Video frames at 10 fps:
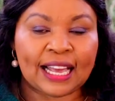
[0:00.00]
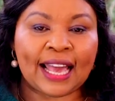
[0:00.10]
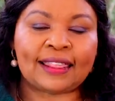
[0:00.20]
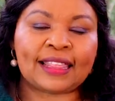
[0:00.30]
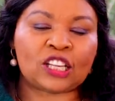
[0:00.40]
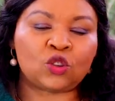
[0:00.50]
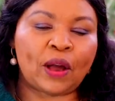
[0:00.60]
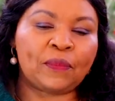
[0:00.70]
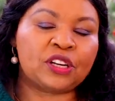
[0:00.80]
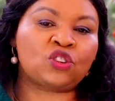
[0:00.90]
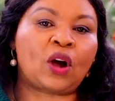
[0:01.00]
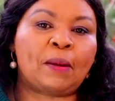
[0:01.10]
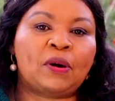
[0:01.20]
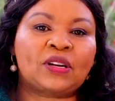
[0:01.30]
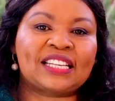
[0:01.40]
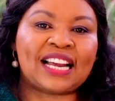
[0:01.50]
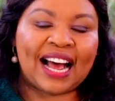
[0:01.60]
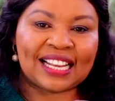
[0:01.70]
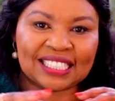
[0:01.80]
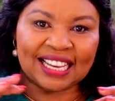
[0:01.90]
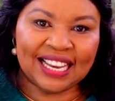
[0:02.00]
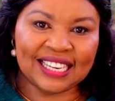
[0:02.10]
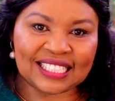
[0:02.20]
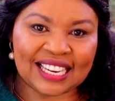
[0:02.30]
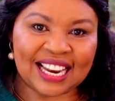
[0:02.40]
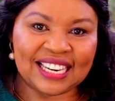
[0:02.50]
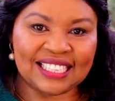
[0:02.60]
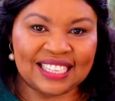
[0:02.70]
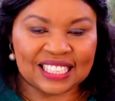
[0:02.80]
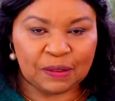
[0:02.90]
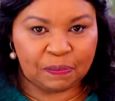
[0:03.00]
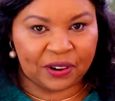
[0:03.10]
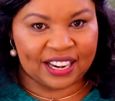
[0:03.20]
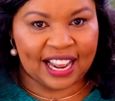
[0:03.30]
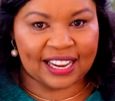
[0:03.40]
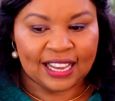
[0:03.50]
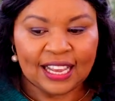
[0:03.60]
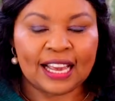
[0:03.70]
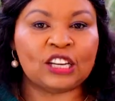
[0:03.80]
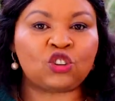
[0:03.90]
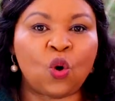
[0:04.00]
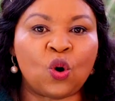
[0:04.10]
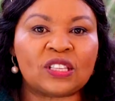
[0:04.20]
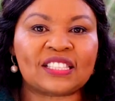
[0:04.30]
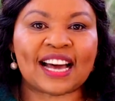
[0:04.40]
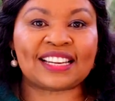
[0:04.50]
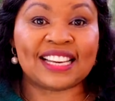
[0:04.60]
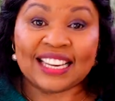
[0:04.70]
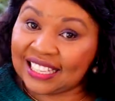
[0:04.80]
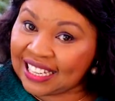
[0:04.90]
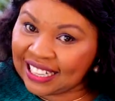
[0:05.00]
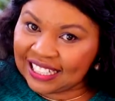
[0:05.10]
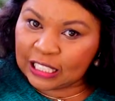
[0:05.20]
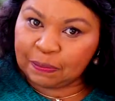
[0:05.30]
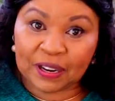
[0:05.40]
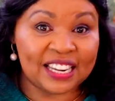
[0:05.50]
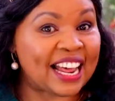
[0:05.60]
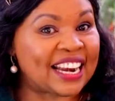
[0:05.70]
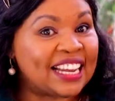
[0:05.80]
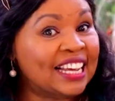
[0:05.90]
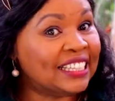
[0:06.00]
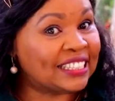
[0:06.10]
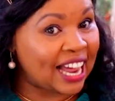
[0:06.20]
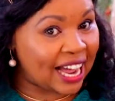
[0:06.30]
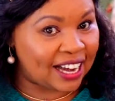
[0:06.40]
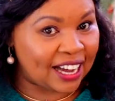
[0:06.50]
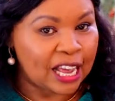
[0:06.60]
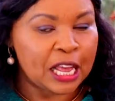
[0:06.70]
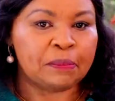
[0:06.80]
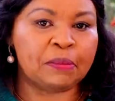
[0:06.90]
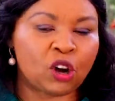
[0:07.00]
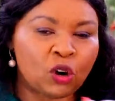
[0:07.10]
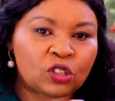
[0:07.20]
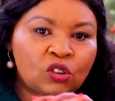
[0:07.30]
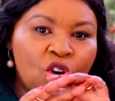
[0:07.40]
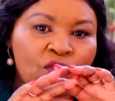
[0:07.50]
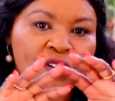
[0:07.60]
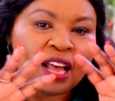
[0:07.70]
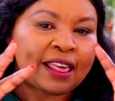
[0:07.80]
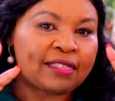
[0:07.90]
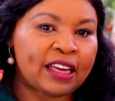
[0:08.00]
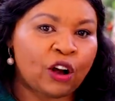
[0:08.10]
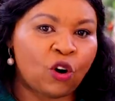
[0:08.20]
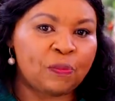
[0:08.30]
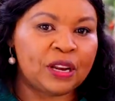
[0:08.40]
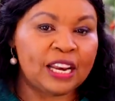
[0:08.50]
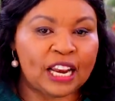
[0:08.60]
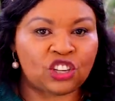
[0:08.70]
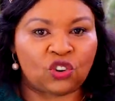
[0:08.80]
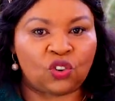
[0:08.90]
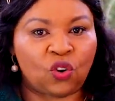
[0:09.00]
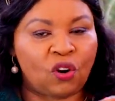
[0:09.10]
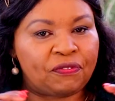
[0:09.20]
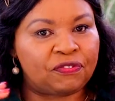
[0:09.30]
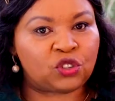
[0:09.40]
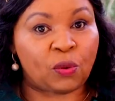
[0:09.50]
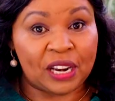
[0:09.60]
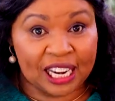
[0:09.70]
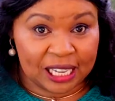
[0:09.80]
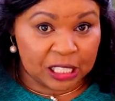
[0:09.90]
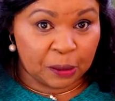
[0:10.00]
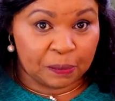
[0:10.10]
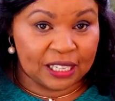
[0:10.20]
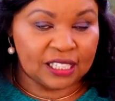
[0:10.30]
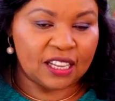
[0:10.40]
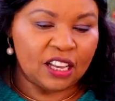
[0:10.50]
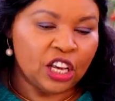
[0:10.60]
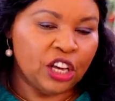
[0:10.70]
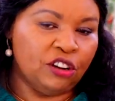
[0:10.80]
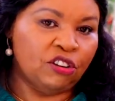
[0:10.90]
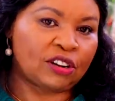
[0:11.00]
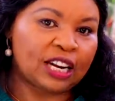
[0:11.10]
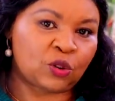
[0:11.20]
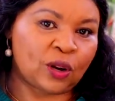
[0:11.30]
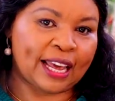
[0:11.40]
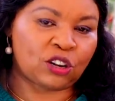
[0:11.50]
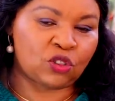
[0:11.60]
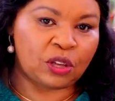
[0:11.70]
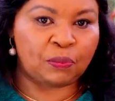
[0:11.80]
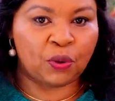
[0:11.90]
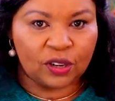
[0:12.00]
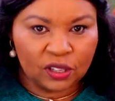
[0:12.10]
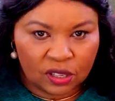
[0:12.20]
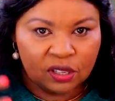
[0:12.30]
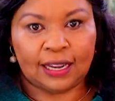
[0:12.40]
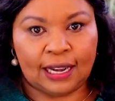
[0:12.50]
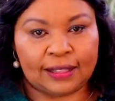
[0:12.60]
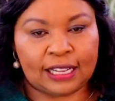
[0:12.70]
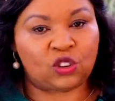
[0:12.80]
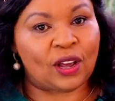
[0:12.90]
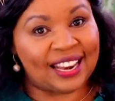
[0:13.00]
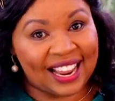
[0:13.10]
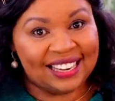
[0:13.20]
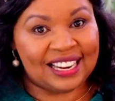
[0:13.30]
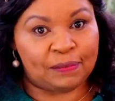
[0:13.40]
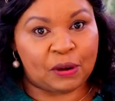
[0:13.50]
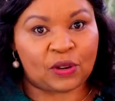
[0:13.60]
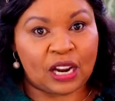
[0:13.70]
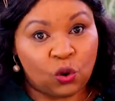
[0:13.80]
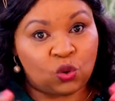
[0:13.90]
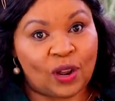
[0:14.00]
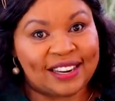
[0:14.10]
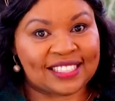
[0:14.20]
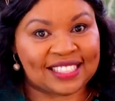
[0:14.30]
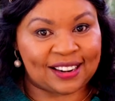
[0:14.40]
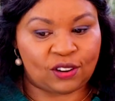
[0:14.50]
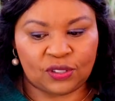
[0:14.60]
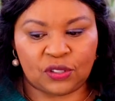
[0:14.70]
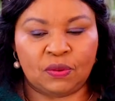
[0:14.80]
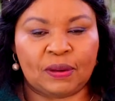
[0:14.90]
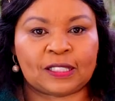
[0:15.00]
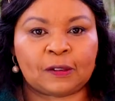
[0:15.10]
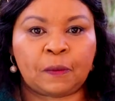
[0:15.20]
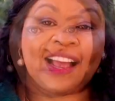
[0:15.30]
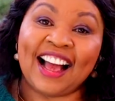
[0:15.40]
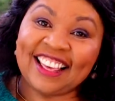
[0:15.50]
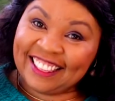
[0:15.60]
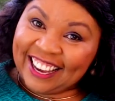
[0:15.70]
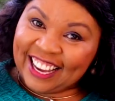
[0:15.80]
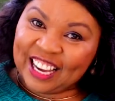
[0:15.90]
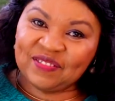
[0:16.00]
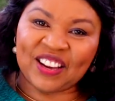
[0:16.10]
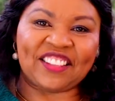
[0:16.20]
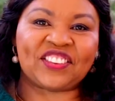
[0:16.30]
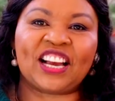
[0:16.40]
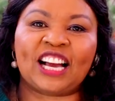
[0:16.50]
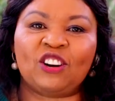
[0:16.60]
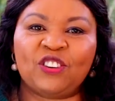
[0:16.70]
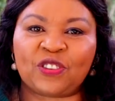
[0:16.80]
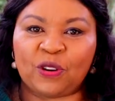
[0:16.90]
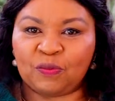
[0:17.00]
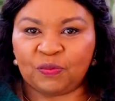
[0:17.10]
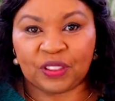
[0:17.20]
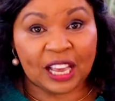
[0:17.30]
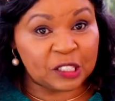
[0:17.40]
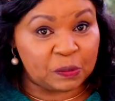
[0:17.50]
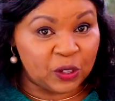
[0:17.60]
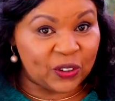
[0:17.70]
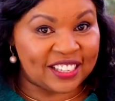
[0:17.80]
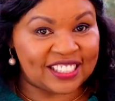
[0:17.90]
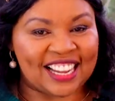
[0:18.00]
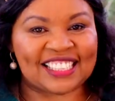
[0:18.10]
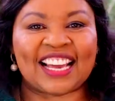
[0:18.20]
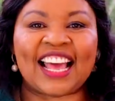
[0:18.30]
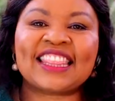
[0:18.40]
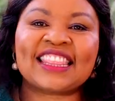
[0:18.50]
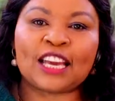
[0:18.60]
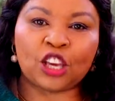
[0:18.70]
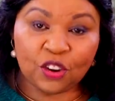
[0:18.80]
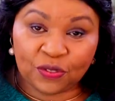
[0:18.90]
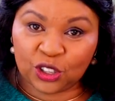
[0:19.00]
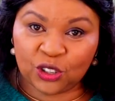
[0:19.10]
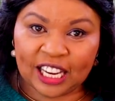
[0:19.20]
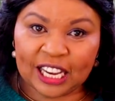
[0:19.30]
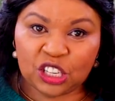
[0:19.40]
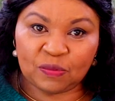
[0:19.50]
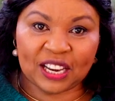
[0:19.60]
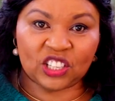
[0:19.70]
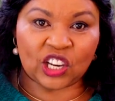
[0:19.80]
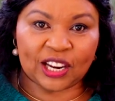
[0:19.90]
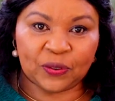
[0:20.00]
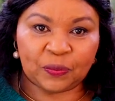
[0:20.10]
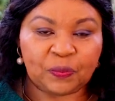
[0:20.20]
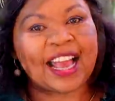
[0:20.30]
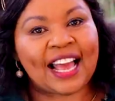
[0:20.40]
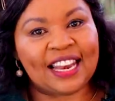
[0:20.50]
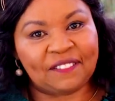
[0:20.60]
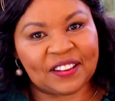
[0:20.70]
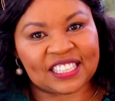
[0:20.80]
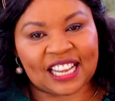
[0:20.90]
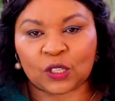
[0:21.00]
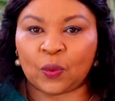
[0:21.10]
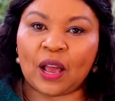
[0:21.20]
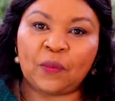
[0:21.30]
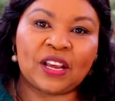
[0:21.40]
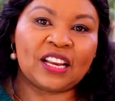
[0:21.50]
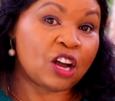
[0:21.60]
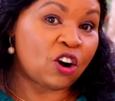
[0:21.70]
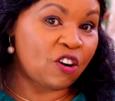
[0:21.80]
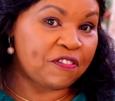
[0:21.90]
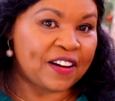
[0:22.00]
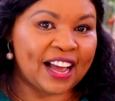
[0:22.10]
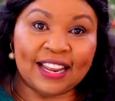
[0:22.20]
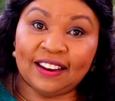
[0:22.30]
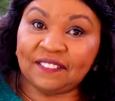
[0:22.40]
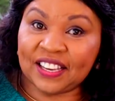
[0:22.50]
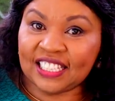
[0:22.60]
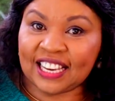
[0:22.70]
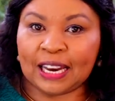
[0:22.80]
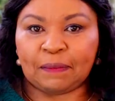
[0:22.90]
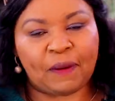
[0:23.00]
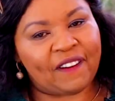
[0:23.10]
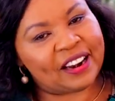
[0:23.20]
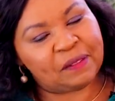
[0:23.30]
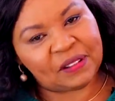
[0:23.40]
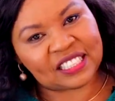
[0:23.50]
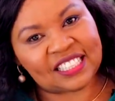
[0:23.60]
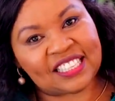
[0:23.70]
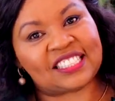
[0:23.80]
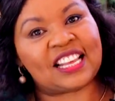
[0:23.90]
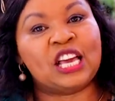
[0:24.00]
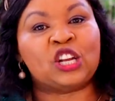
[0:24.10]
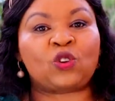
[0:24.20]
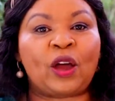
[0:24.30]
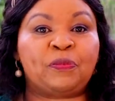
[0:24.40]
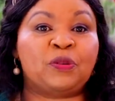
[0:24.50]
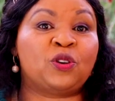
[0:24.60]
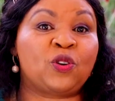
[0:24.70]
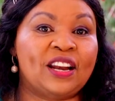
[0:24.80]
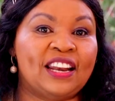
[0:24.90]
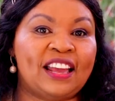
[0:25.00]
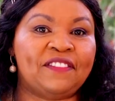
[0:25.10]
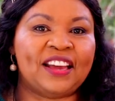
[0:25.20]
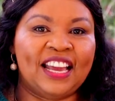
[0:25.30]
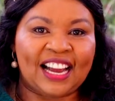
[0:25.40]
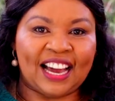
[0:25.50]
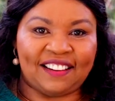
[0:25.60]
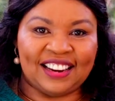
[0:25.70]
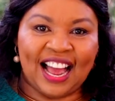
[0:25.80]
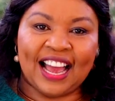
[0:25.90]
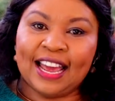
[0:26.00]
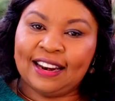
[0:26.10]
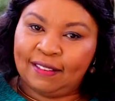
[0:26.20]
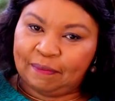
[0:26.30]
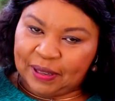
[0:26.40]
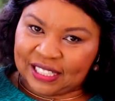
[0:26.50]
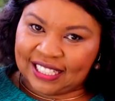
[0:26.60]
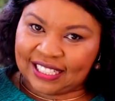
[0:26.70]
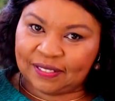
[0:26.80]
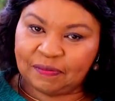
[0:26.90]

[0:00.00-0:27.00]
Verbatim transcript: And that's why we talk about it as interdisciplinary. It owns that interdisciplinary tag because of the combination of so many disciplines in order to get to the point that you are learning about how to understand consumers. Hi there, I'm Catherine Gaho from SBO Research, and thank you for tuning my channel, Elevators, where we offer elevating and empowering messages to help you grow in life, career, and business.